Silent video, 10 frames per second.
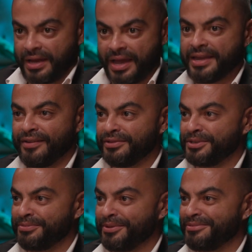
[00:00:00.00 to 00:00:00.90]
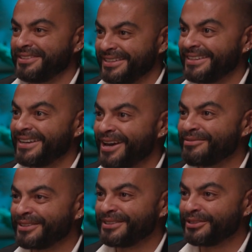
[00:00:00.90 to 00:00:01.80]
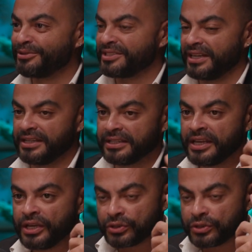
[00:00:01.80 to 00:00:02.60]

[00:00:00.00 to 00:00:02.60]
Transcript: I have this property. I wanted to sell it.